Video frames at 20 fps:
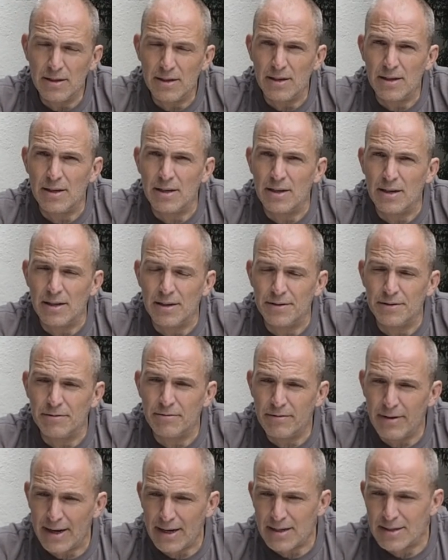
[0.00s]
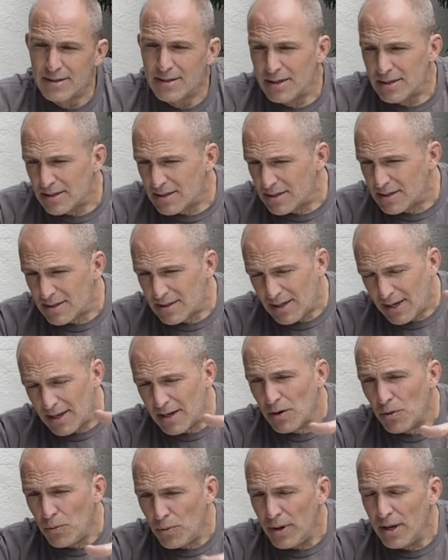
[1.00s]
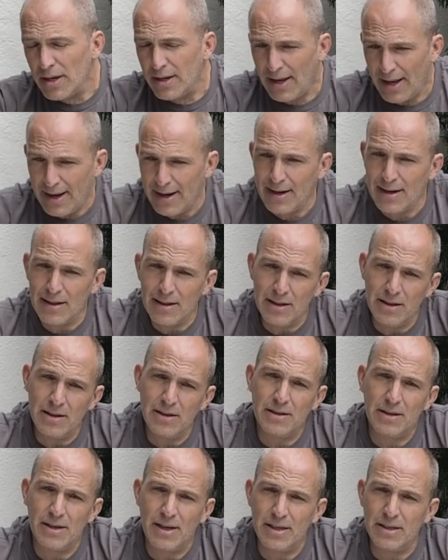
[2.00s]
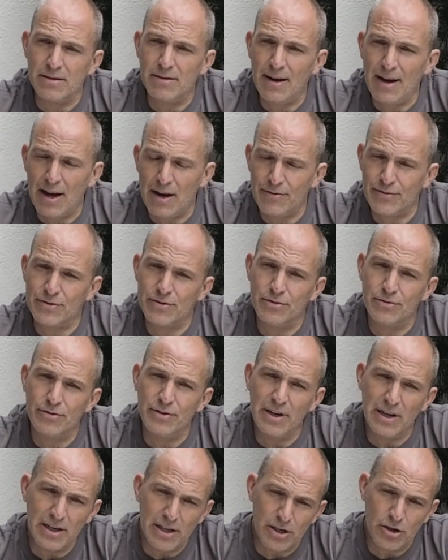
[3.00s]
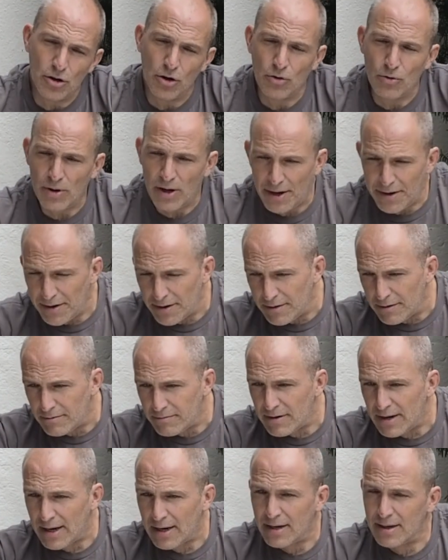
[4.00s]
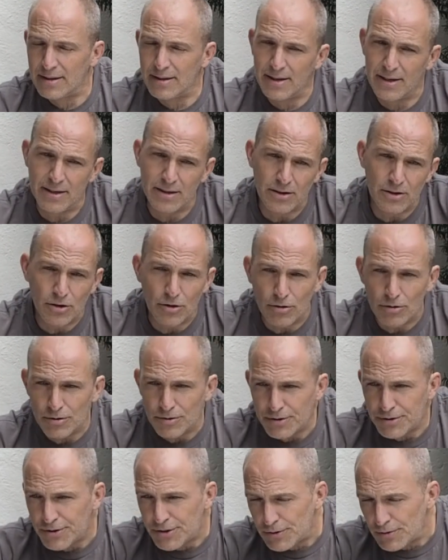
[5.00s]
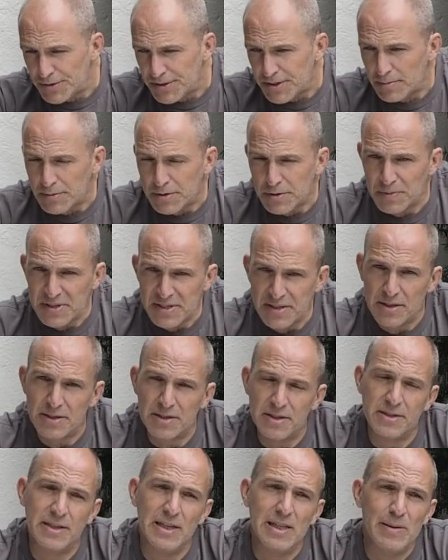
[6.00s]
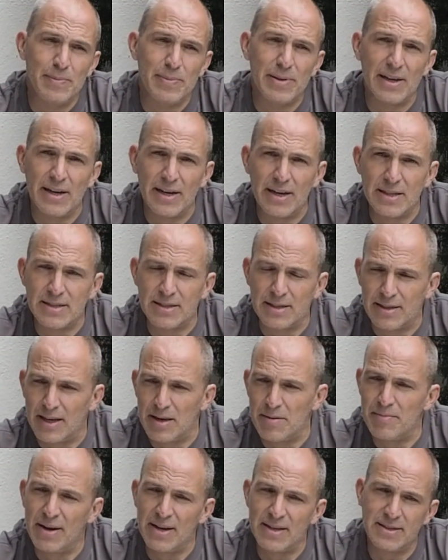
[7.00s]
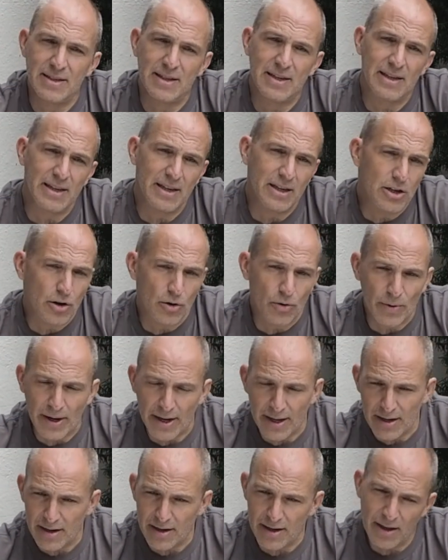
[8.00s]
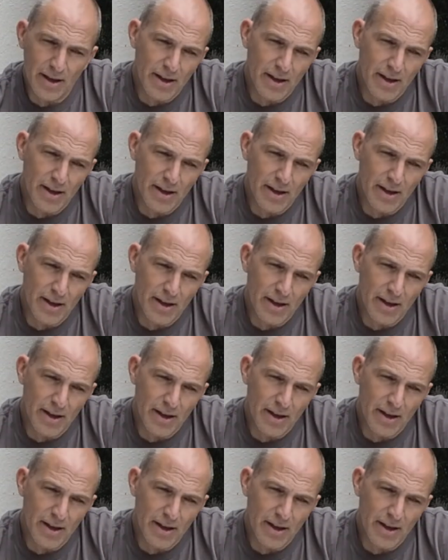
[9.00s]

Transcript: The wreck sits in a weird angle, and you have to really go under the wreck and then go through some twisted steel plates and then basically go in,